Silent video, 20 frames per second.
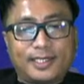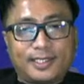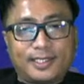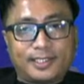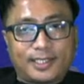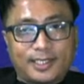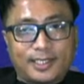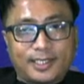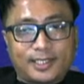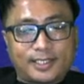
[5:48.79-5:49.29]

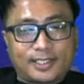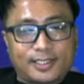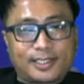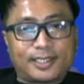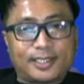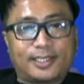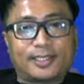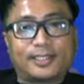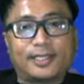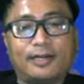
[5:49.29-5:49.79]
General
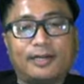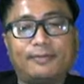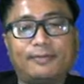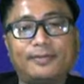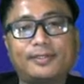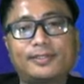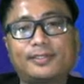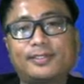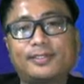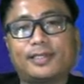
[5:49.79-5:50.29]
Studies
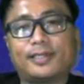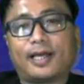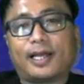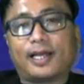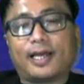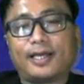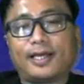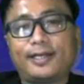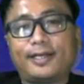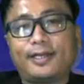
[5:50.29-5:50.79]
syllabus,
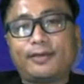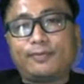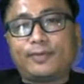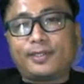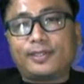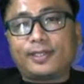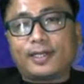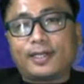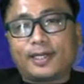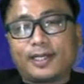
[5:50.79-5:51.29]
aligning
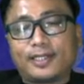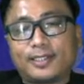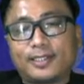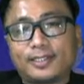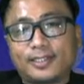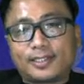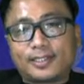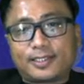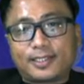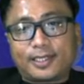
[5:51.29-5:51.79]
with the
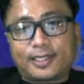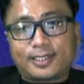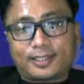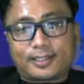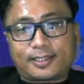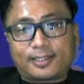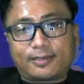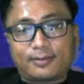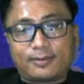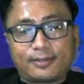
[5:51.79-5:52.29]
latest
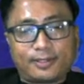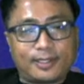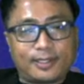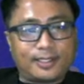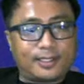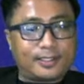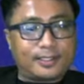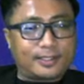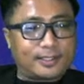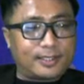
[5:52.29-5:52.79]
trend
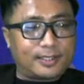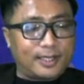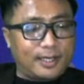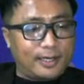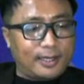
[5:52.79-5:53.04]
that is